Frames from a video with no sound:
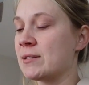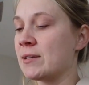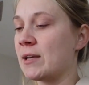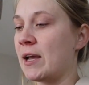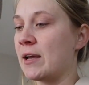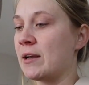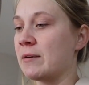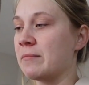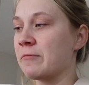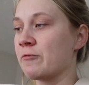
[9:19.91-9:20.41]

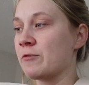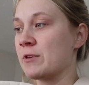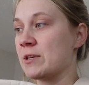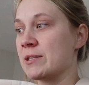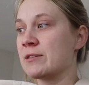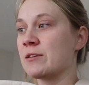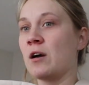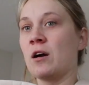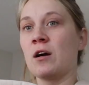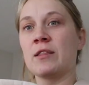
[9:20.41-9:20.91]
and
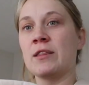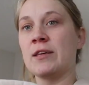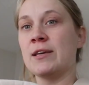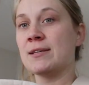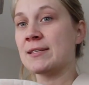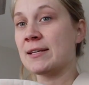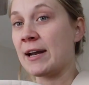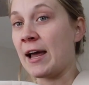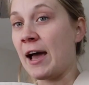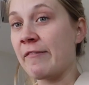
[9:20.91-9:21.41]
restock
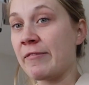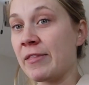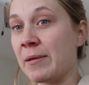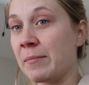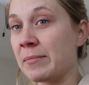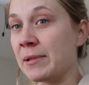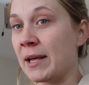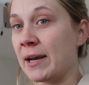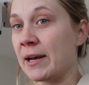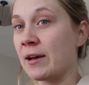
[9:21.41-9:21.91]
these and have them
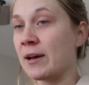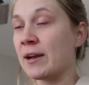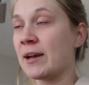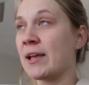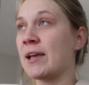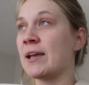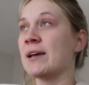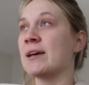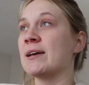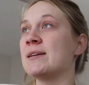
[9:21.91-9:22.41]
plenty on
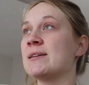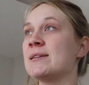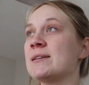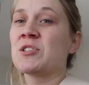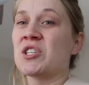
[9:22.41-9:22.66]
hand.